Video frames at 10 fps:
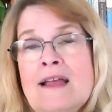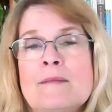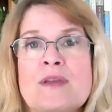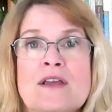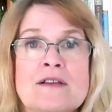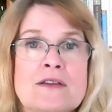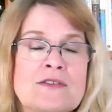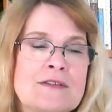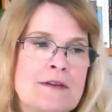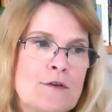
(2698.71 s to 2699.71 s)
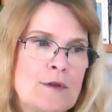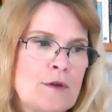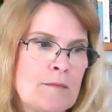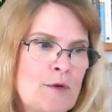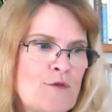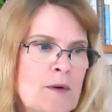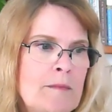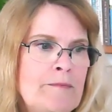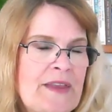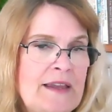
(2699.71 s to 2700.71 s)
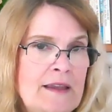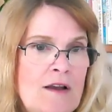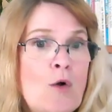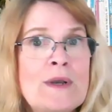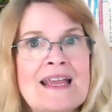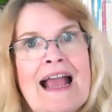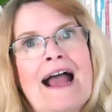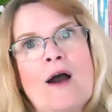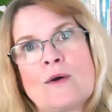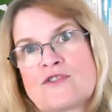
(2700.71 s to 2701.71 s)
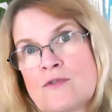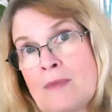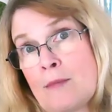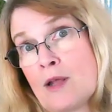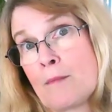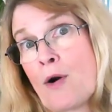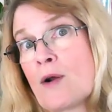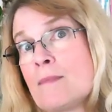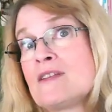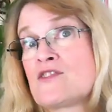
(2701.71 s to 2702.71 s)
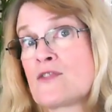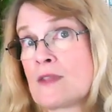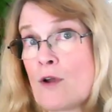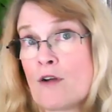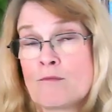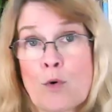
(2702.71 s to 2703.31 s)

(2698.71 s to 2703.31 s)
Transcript: because, you know, you can move from owning a house to maybe an apartment so that you have more